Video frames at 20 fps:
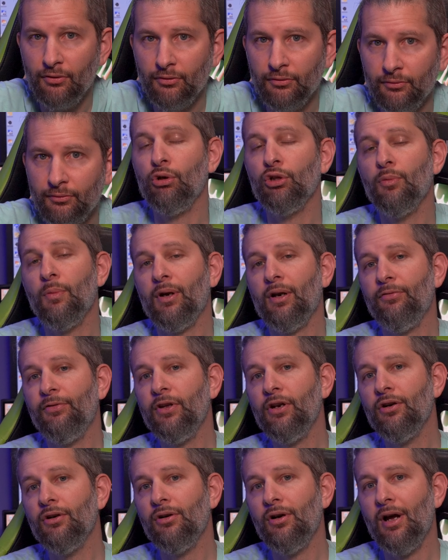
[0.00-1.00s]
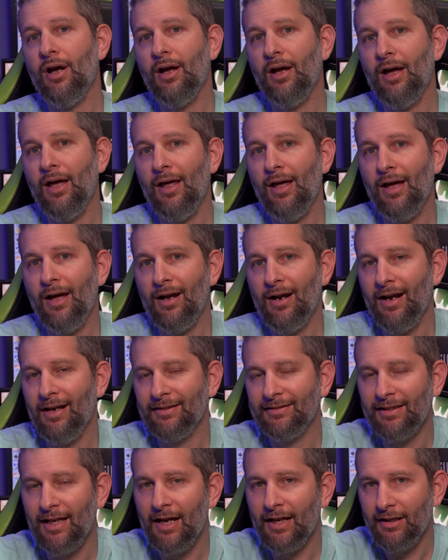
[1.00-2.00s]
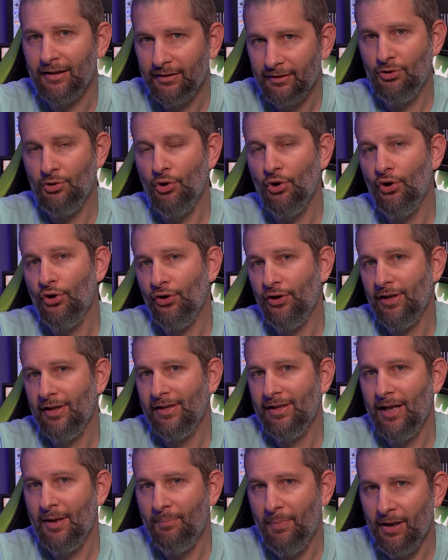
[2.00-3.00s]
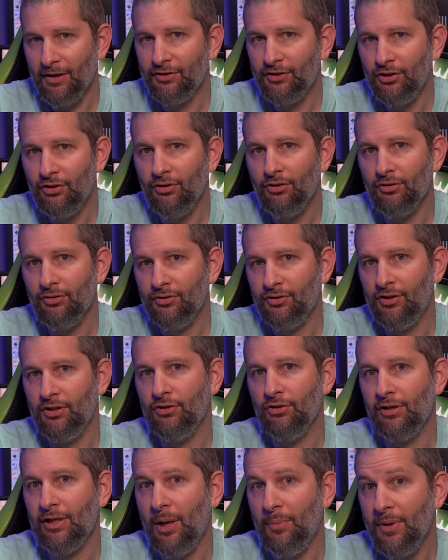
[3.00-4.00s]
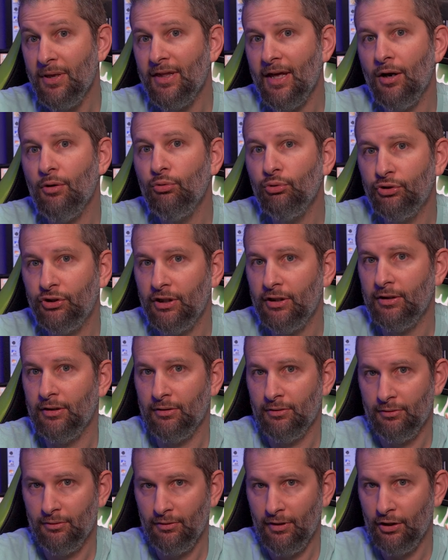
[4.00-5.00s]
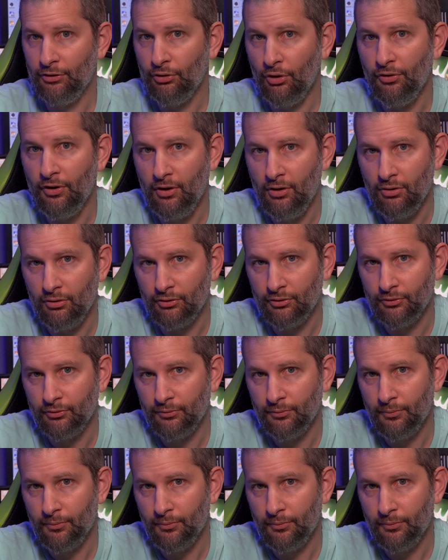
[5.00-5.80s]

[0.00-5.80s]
And when I say wear out, I am referring to their overall lifespan, not their storage capacity.